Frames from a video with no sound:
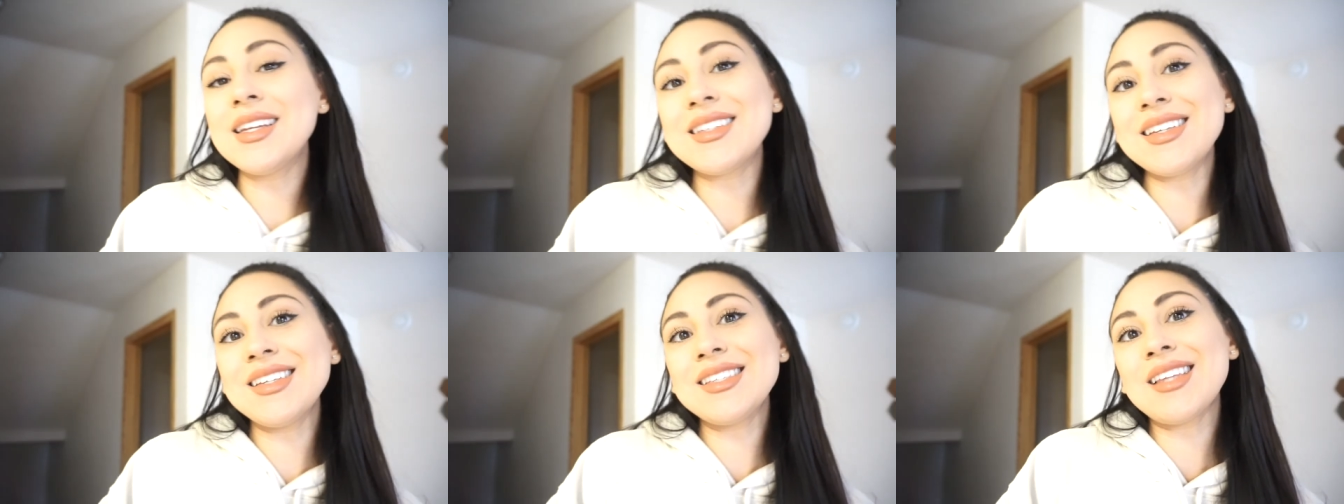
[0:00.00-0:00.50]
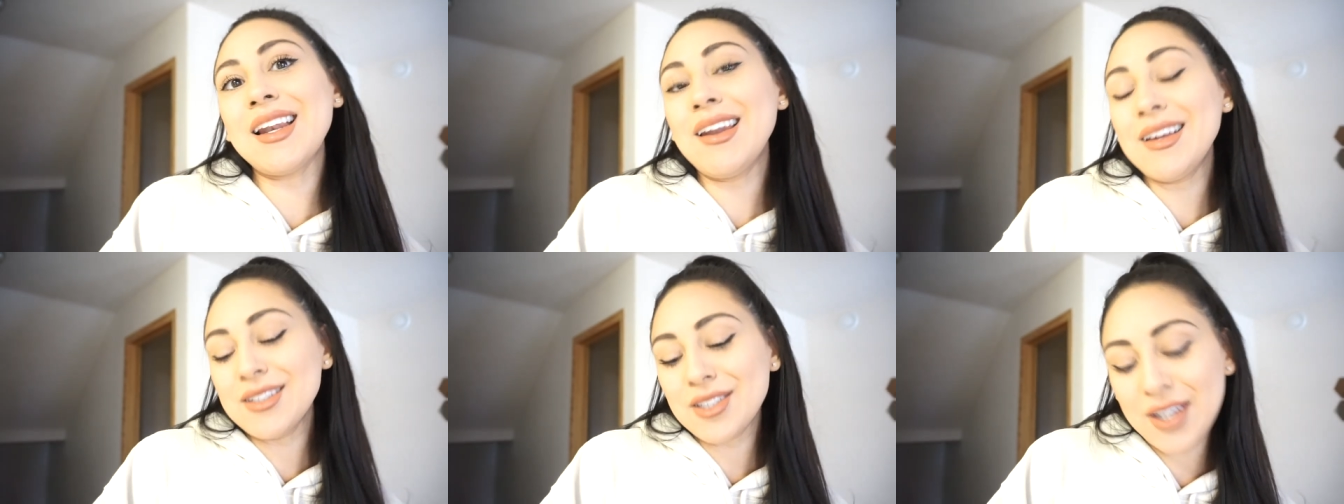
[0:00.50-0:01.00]
it is
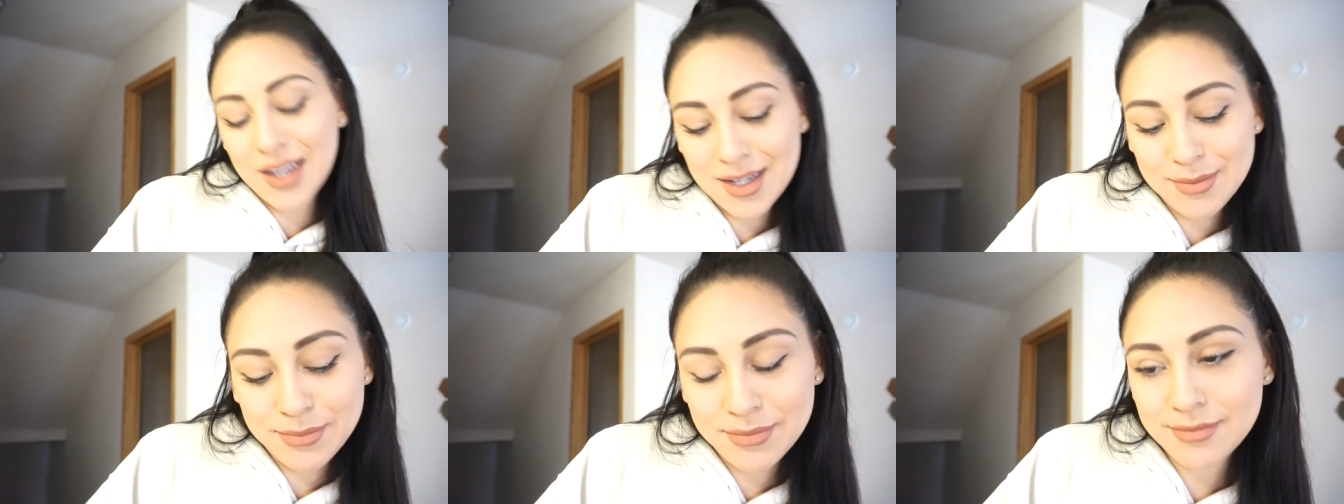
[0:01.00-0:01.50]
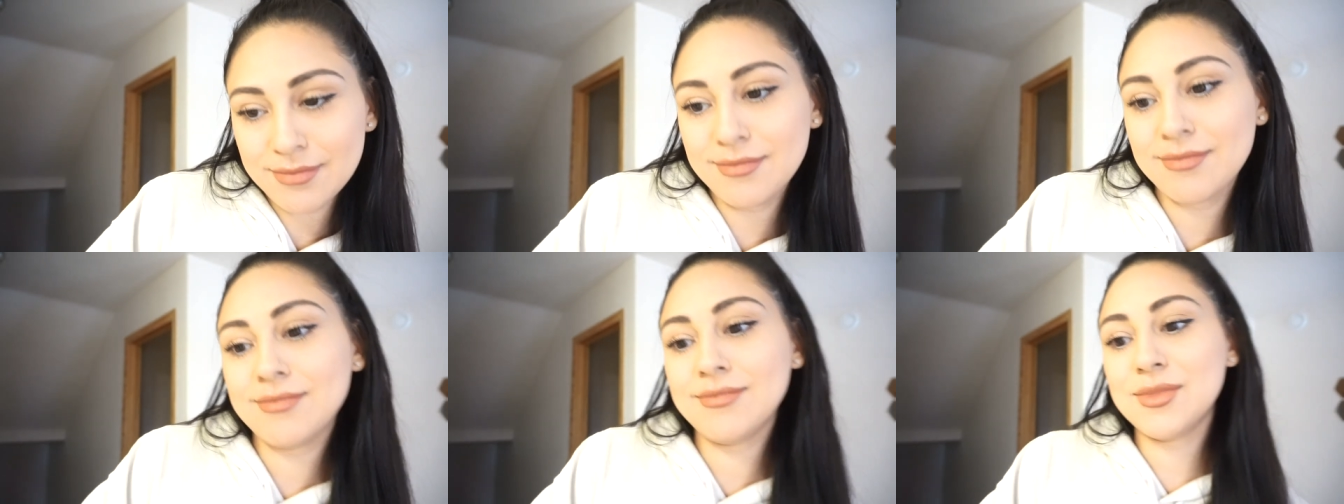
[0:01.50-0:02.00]
lunchtime.
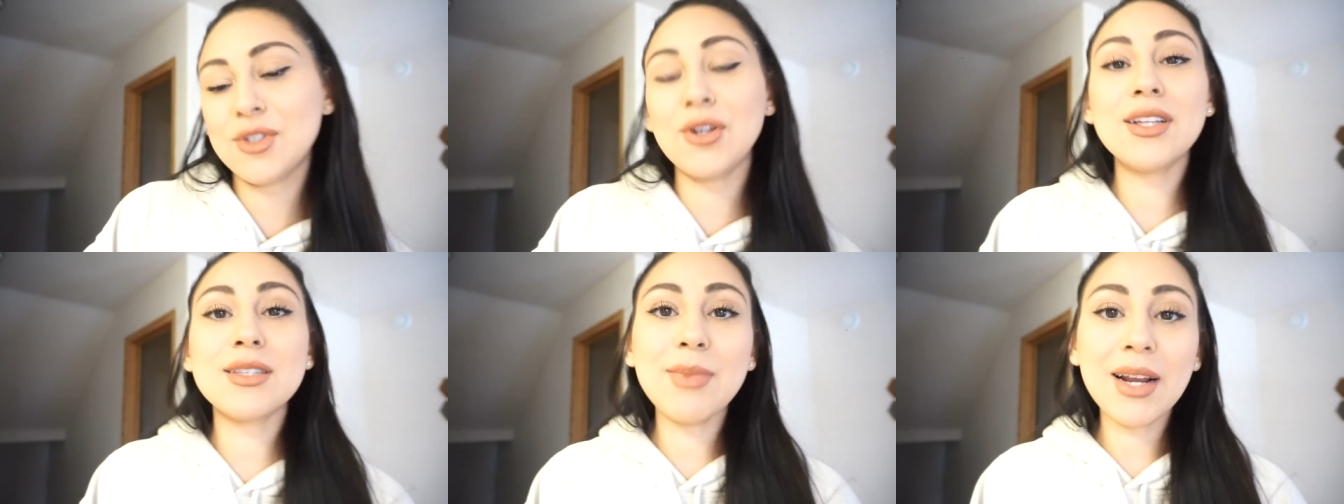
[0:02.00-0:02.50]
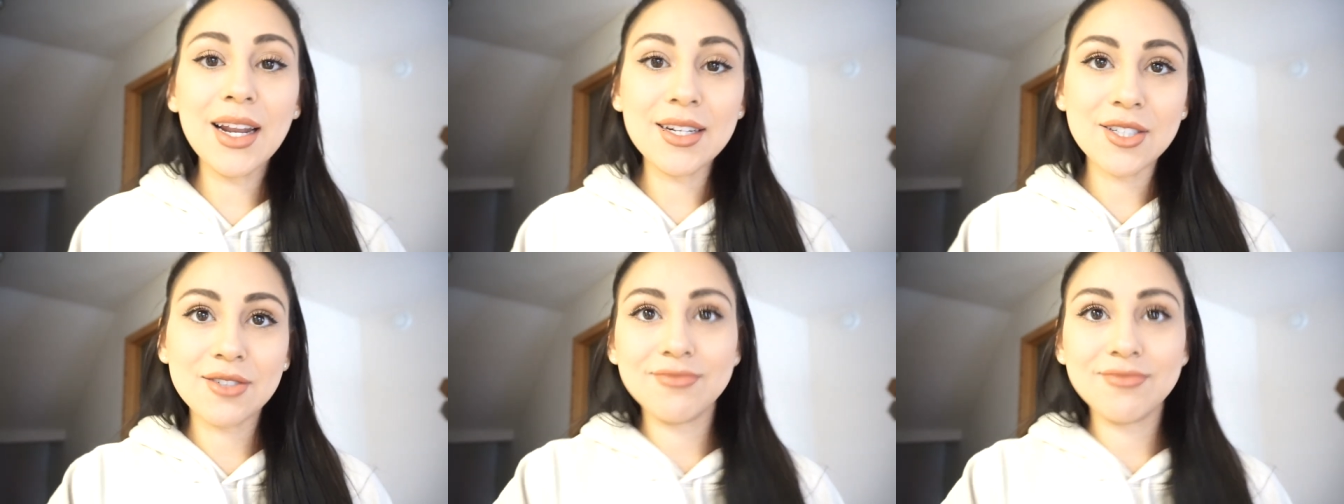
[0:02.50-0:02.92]
So let's make lunch.